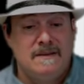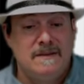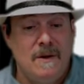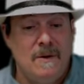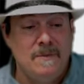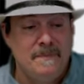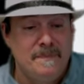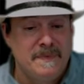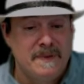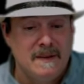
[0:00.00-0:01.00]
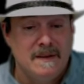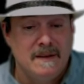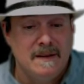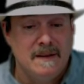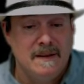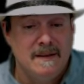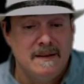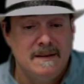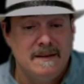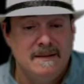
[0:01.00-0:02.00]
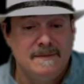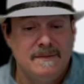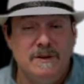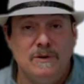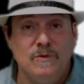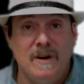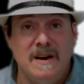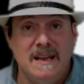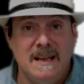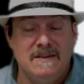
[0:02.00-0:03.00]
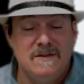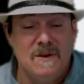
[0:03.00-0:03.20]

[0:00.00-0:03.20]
So. Uh, you know, running it.